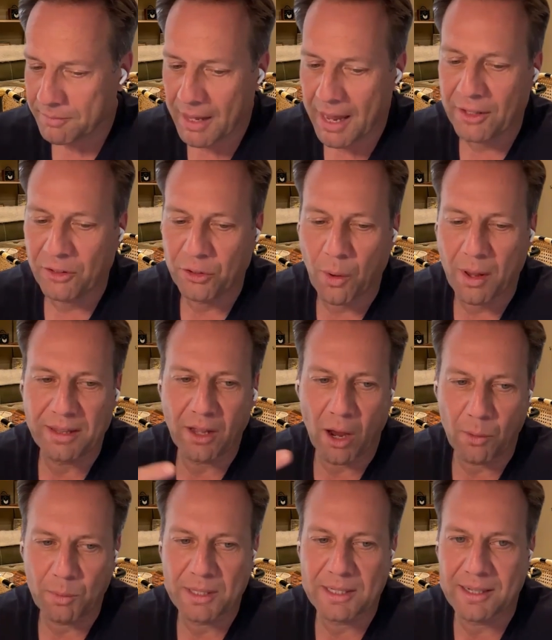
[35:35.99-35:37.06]
And so I
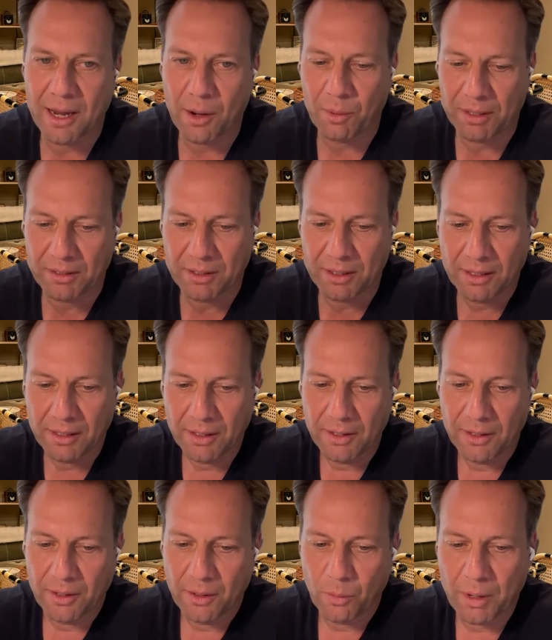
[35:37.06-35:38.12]
would say
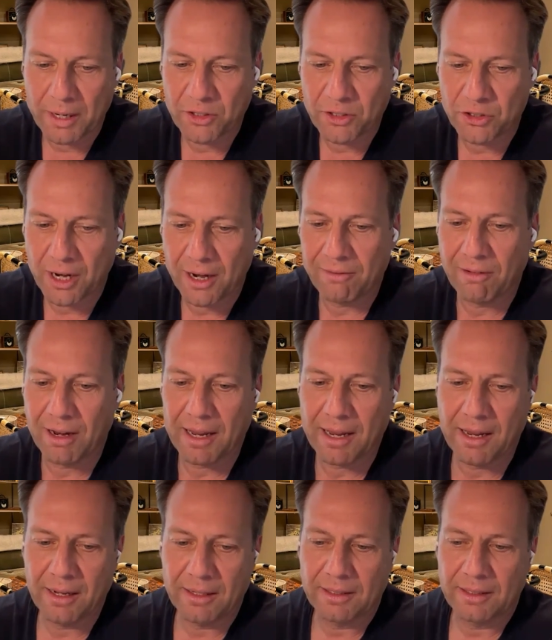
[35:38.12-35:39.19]
we're
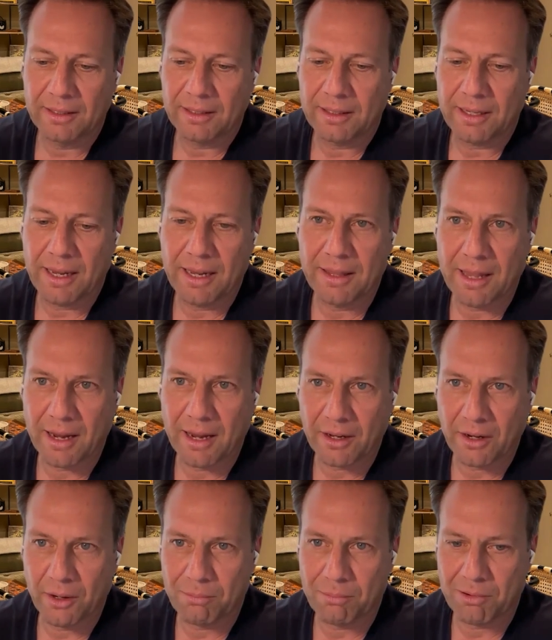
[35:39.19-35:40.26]
generally in that
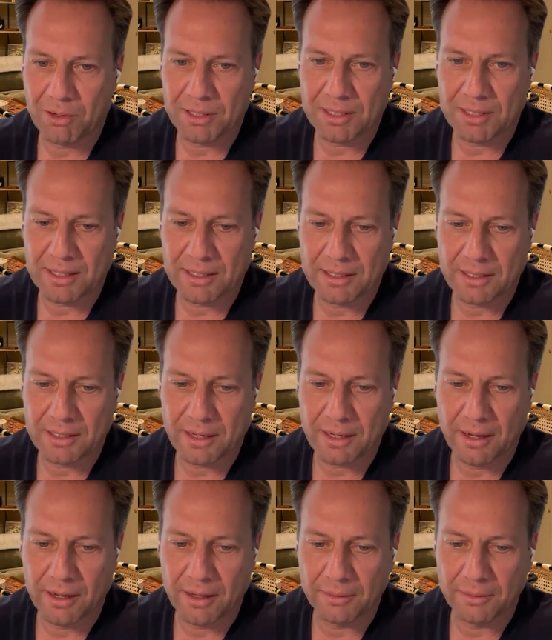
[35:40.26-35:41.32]
kind of process
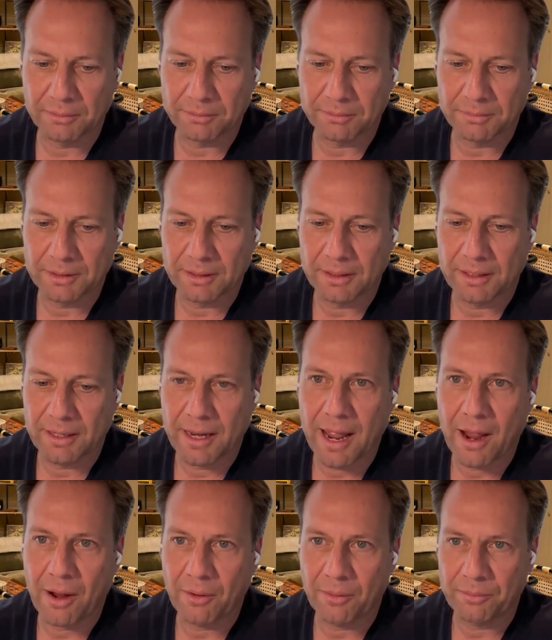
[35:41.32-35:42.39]

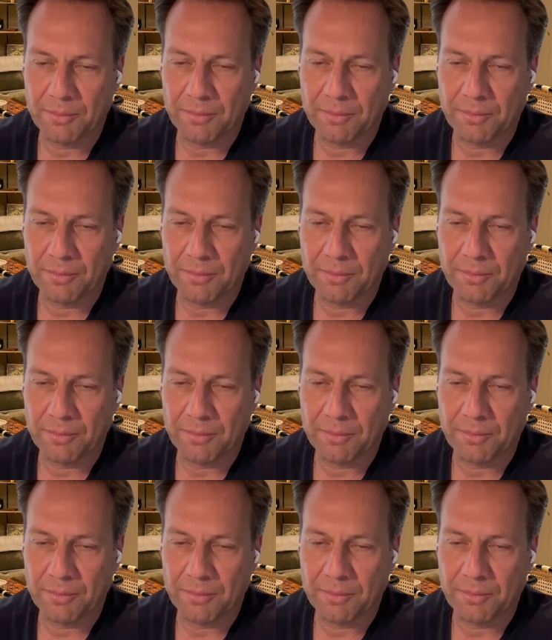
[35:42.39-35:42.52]
now.